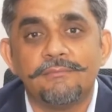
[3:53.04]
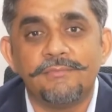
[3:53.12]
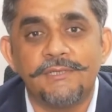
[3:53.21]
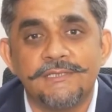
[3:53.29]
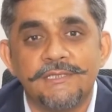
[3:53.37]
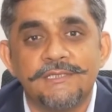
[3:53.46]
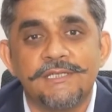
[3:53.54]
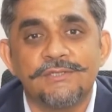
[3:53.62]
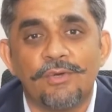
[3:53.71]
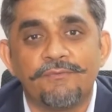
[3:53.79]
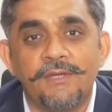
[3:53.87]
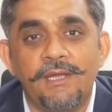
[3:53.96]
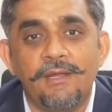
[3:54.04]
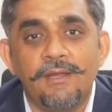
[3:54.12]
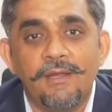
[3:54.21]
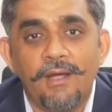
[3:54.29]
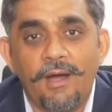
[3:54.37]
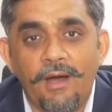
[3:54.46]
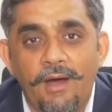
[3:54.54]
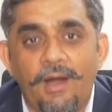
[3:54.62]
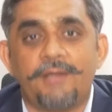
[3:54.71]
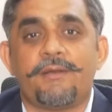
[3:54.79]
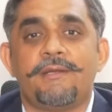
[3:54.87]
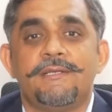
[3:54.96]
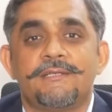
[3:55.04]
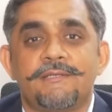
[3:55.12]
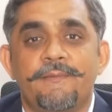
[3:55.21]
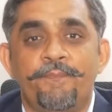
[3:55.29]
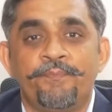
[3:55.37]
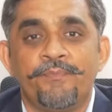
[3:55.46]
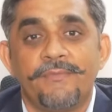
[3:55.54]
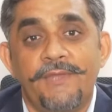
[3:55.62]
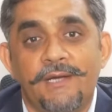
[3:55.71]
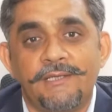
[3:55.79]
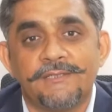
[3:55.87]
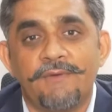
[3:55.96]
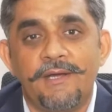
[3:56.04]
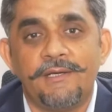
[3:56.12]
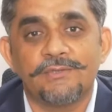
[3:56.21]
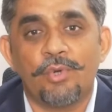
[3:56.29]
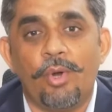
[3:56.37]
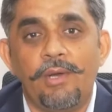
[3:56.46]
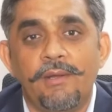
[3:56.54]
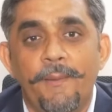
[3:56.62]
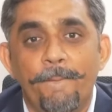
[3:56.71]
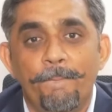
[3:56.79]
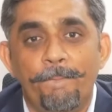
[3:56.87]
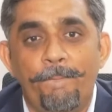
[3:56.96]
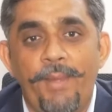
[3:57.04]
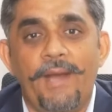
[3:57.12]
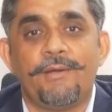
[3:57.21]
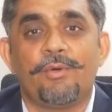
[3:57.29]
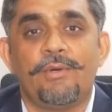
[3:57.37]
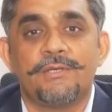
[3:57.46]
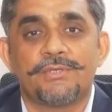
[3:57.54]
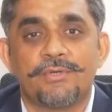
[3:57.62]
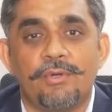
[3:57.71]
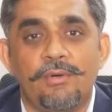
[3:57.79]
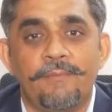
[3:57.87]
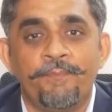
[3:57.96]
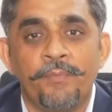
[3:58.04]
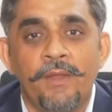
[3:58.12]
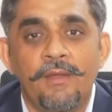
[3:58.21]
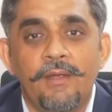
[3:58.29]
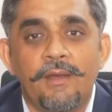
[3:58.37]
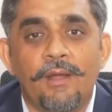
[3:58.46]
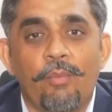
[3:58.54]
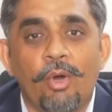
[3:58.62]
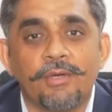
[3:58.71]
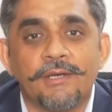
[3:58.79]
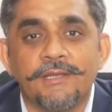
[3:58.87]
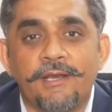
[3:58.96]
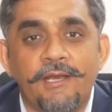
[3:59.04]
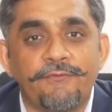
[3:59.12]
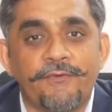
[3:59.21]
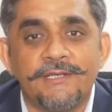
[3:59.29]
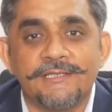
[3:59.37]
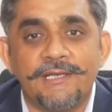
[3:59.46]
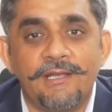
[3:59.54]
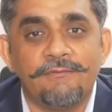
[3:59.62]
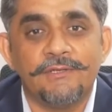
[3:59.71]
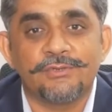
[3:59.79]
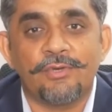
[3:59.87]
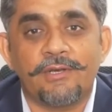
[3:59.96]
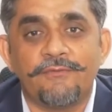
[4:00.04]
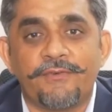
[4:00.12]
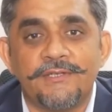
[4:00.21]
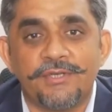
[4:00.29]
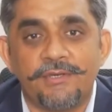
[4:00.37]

diseases of the arteries. That is why it is called bad cholesterol. Now what are the reference levels or reference